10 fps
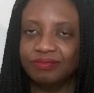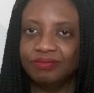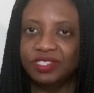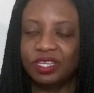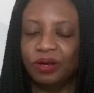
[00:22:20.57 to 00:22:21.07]

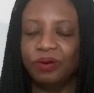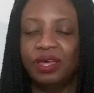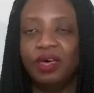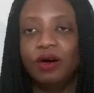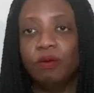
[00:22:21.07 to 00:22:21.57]
So
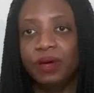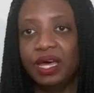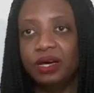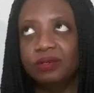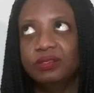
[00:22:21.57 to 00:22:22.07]

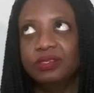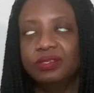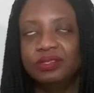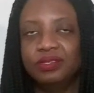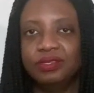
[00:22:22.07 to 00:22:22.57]
Hellbound,
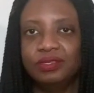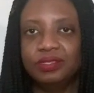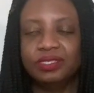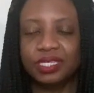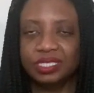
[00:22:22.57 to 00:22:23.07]

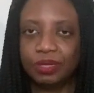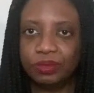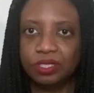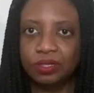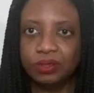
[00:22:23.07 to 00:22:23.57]
6
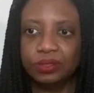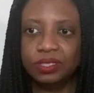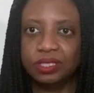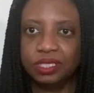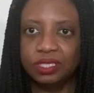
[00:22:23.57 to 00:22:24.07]

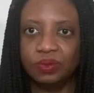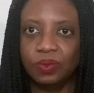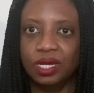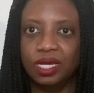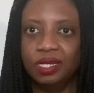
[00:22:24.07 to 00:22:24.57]
episodes, season
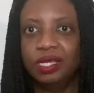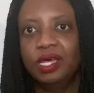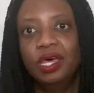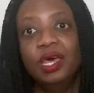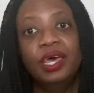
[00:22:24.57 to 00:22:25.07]
1.
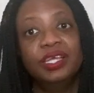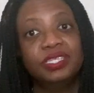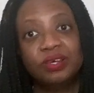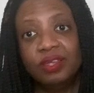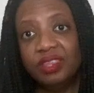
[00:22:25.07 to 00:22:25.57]

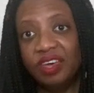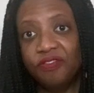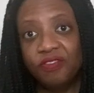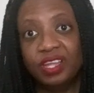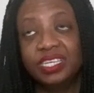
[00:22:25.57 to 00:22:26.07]
It's on
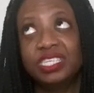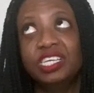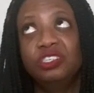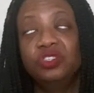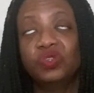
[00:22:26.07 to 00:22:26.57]
Netflix.
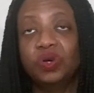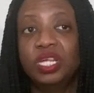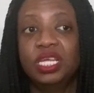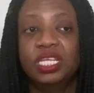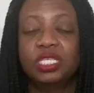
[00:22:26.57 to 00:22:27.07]
Enjoyed
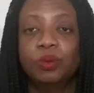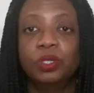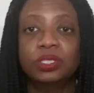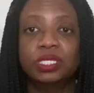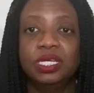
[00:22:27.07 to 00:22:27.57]
it.
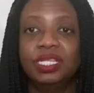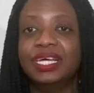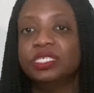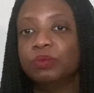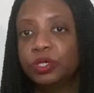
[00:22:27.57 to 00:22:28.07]
Not
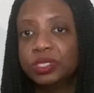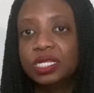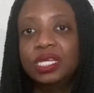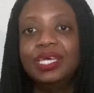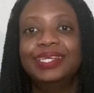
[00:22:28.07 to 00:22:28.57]

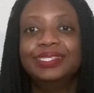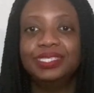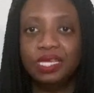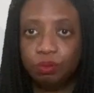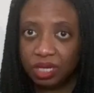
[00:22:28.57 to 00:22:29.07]
supposedly, it
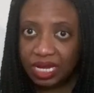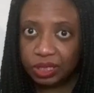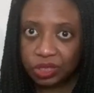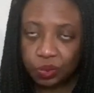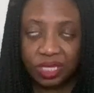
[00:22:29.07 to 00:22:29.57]
did beat out
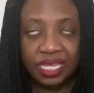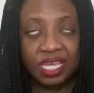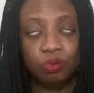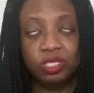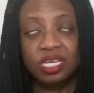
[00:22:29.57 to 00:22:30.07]
Squid
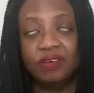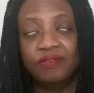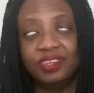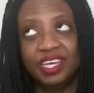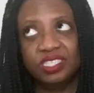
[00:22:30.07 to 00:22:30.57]
Game, which I have
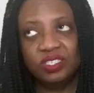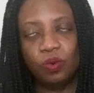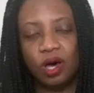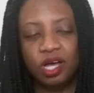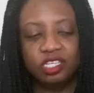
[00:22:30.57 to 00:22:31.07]
yet to
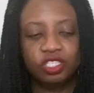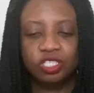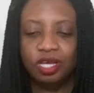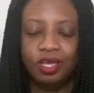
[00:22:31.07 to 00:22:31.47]
watch.